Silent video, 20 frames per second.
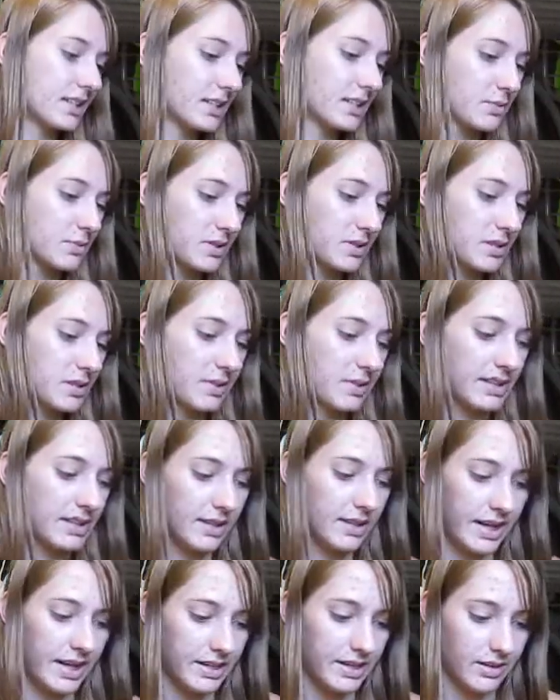this one to be
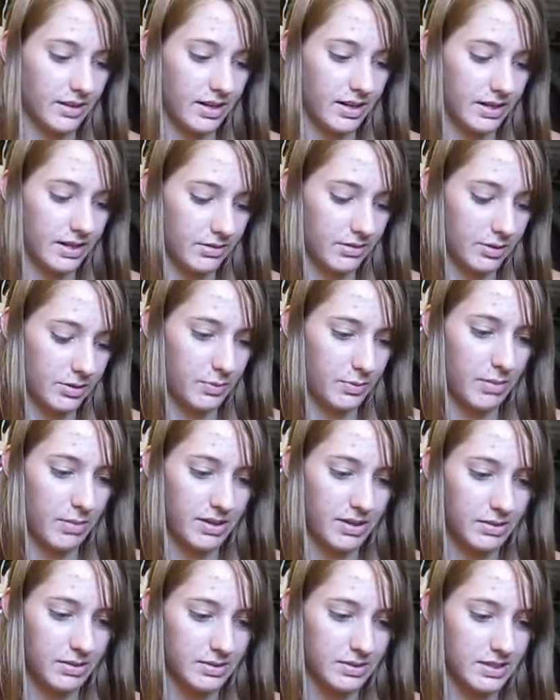lighter. I don't know,
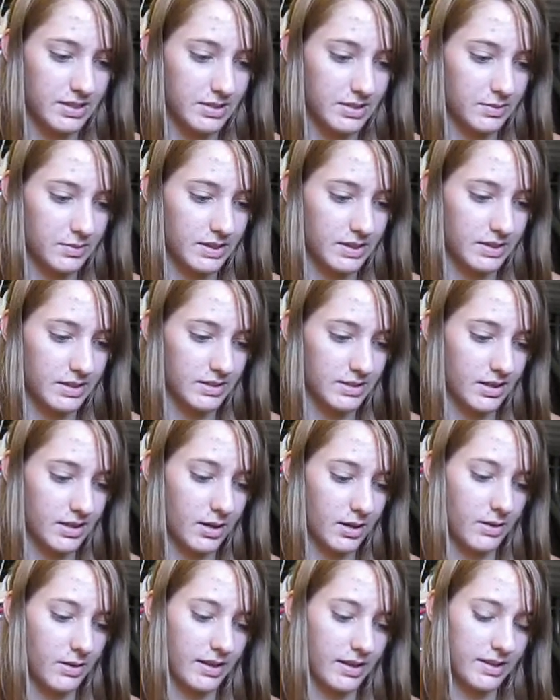maybe it was this one that's,
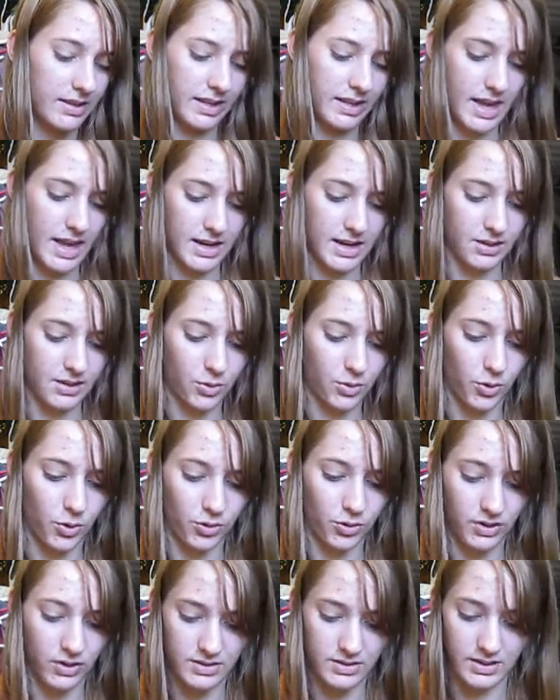oh, I think Candid
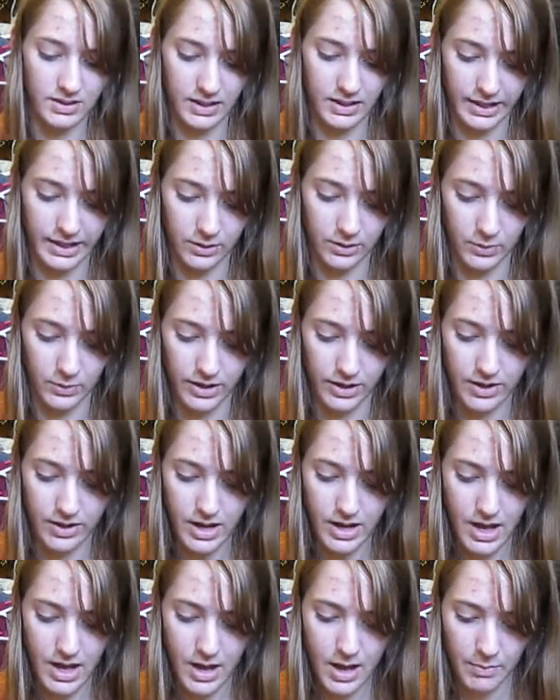Coral is the lighter one.
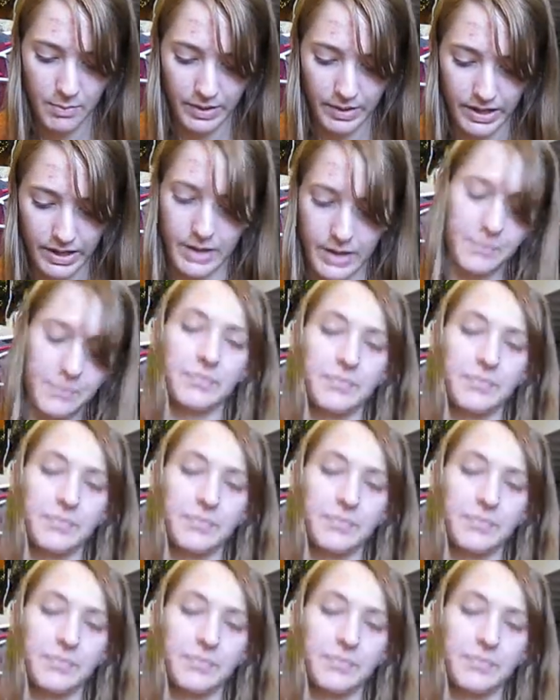But um,